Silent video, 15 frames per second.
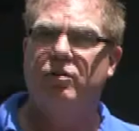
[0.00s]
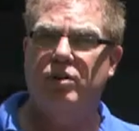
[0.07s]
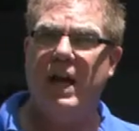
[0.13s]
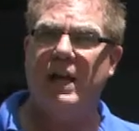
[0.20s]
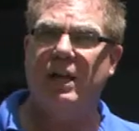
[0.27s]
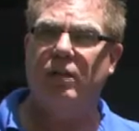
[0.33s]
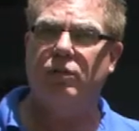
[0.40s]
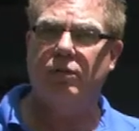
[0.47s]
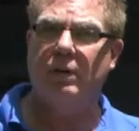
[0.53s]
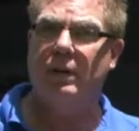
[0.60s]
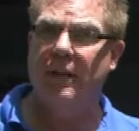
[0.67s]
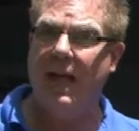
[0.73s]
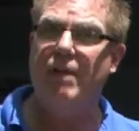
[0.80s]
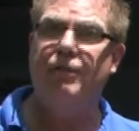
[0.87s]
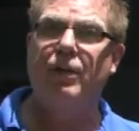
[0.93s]
check its
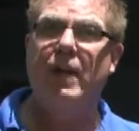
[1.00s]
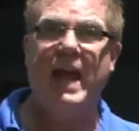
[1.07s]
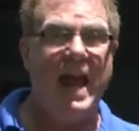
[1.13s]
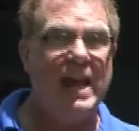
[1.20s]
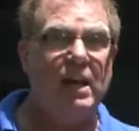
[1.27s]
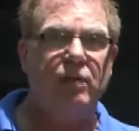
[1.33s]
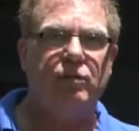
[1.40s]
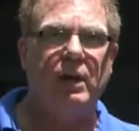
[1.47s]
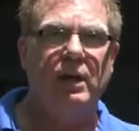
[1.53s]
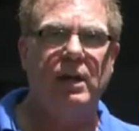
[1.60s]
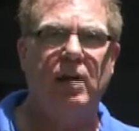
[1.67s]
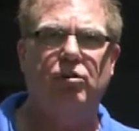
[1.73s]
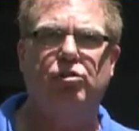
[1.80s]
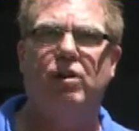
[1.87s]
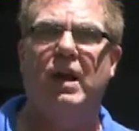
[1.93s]
level and its
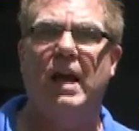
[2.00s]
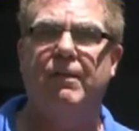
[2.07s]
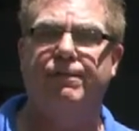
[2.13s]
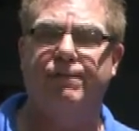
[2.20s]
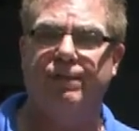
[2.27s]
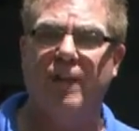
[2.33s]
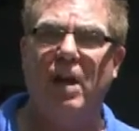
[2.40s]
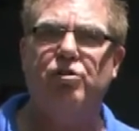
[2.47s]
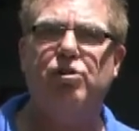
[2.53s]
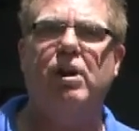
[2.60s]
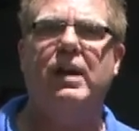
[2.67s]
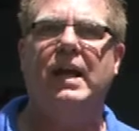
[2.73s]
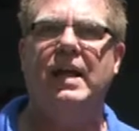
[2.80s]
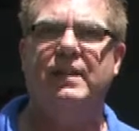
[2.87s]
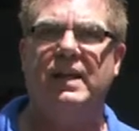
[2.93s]
condition, and flush
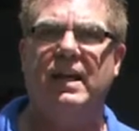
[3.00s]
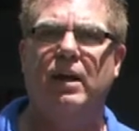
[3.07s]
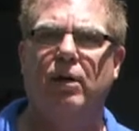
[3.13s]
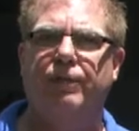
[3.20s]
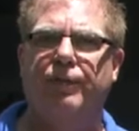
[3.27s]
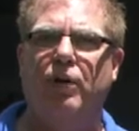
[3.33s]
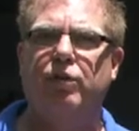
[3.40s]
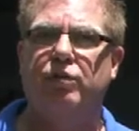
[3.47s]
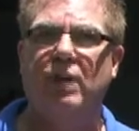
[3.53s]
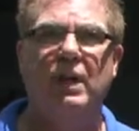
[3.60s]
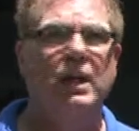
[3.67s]
it at the intervals